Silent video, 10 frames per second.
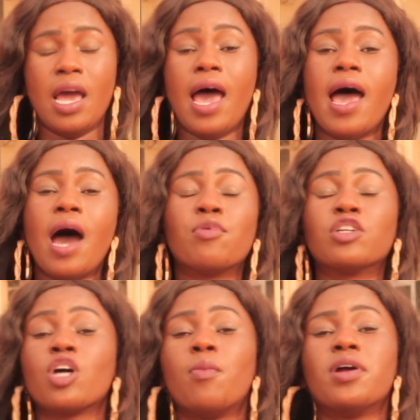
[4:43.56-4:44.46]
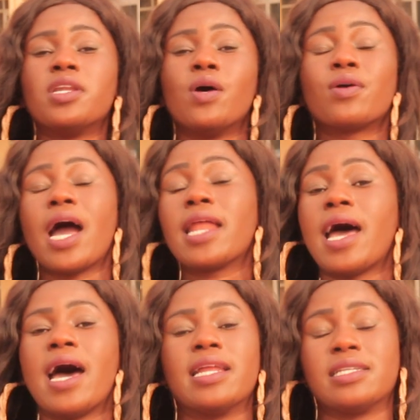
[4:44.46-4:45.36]
Eh, abrocha mo no
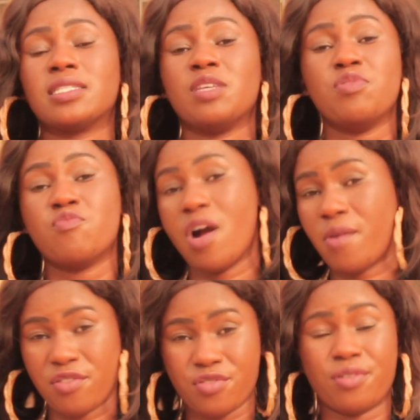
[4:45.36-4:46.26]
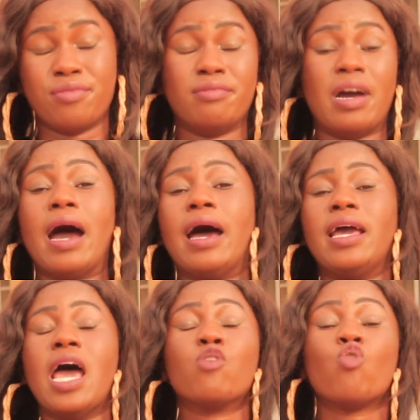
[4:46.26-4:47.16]
Ghana hana je se bi mu akwadwo.
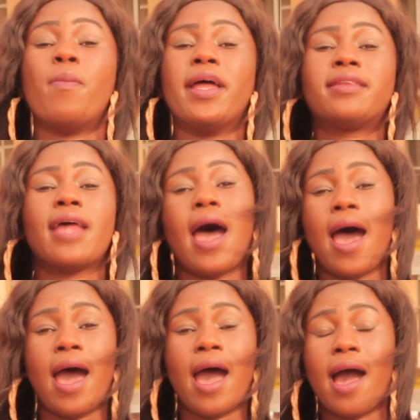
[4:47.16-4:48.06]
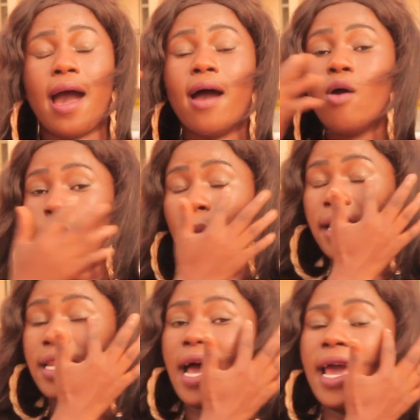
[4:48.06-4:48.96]
Ah, ene wo beda
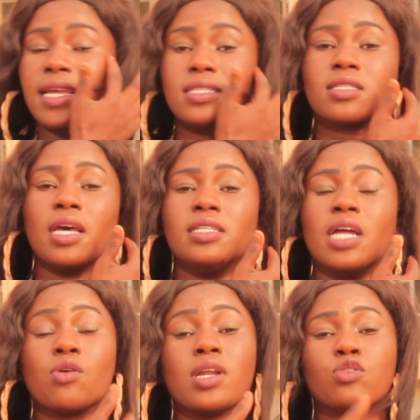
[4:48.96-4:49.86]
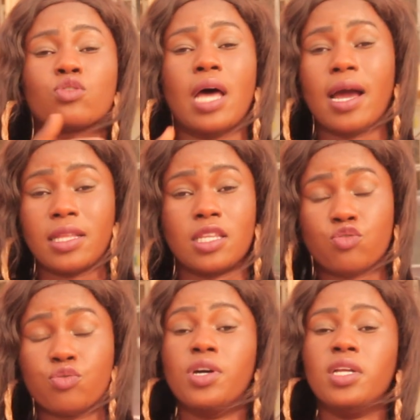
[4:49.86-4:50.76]
810 na no da so da akate
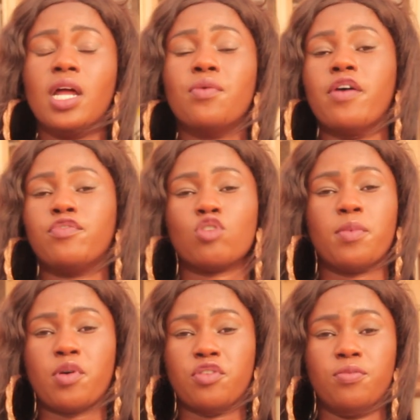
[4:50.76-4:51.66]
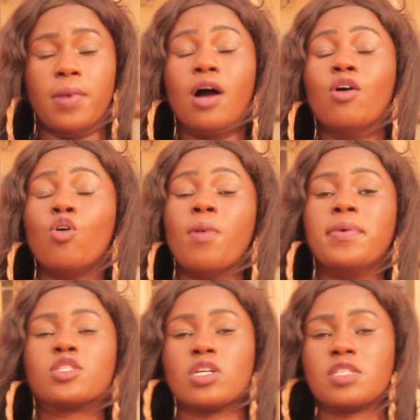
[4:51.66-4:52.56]
so. Ene ra fi so be kwadwuma. Wo be
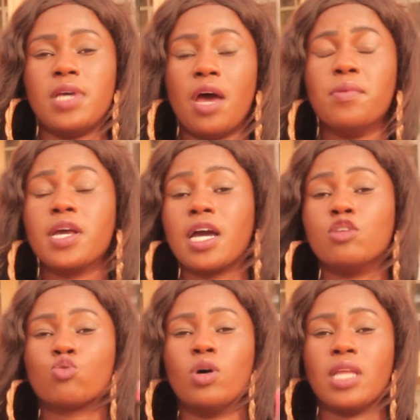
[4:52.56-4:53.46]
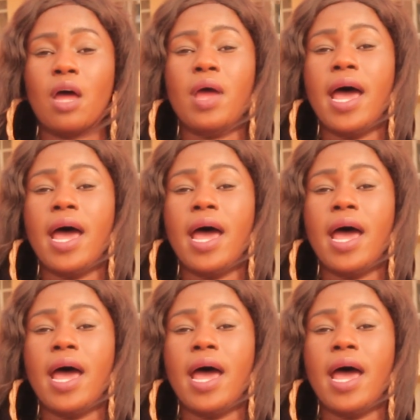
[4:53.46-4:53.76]
bi so se ya weekend so on ya.